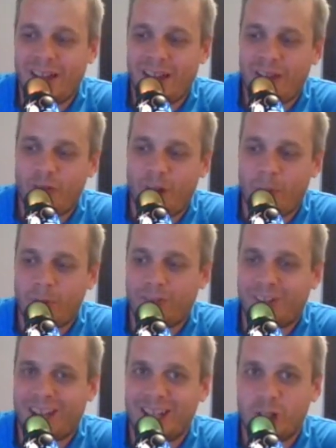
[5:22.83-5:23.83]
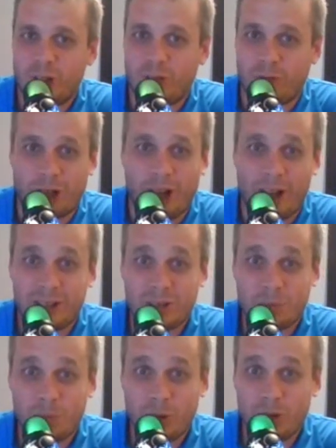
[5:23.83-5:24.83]
ramifications for
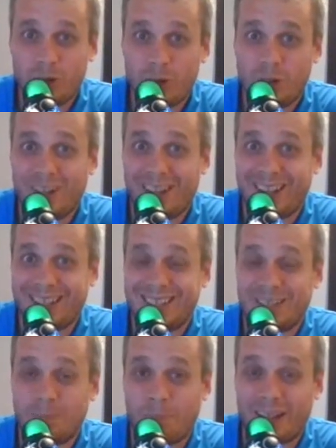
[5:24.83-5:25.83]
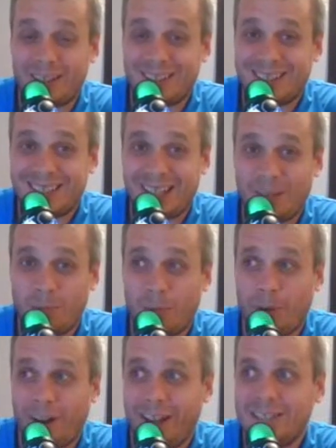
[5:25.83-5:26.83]
customers that expect the stable
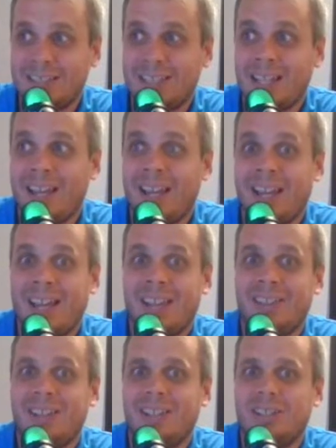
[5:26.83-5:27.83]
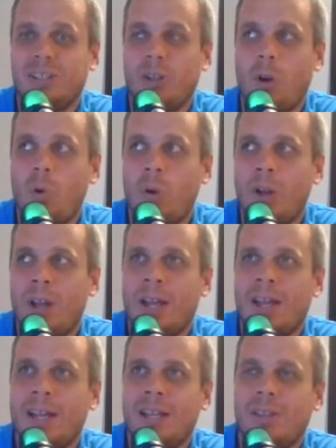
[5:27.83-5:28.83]
price and things. So
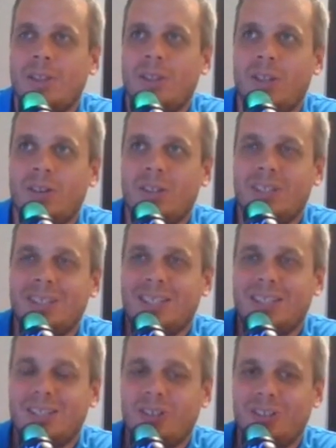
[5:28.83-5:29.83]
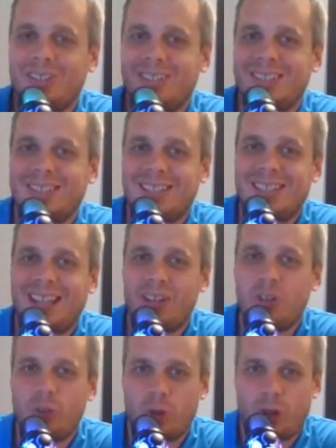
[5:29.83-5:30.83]
there is a certain
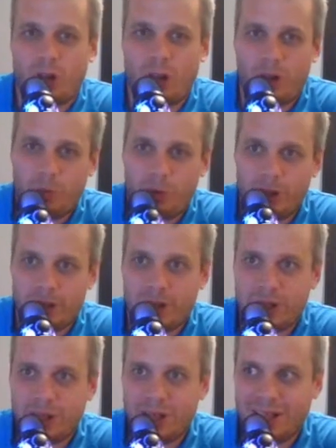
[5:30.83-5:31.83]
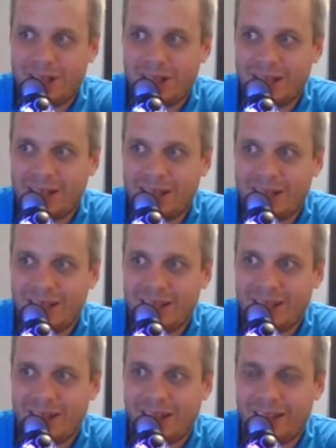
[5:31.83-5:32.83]
schedule on which,
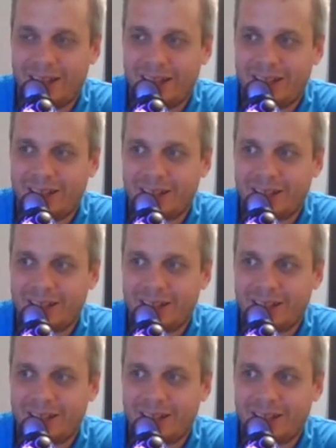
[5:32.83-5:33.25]
like,